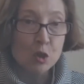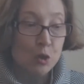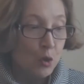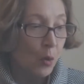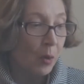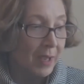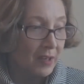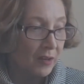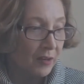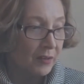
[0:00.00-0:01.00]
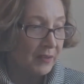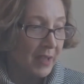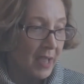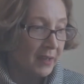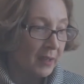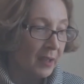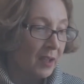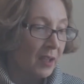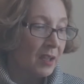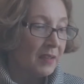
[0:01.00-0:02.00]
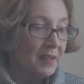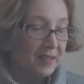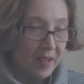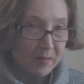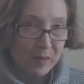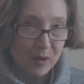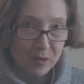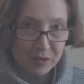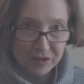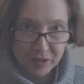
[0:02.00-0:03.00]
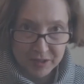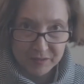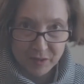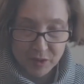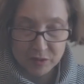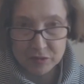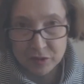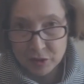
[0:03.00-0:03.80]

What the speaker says: no later than December 31st,